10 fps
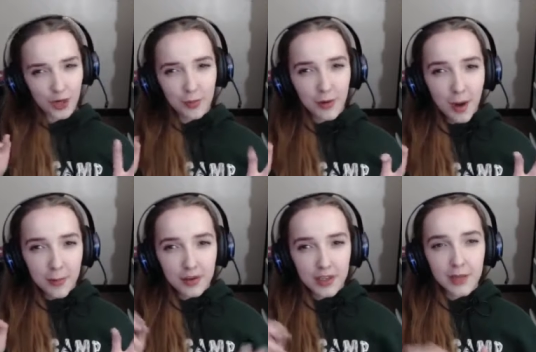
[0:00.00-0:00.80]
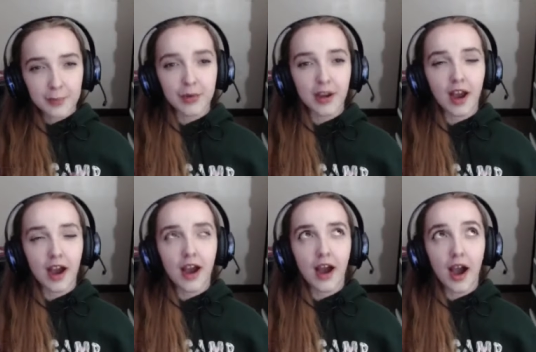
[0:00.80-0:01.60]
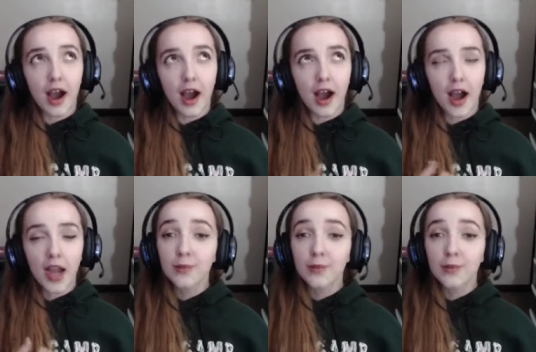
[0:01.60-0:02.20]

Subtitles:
properly, but I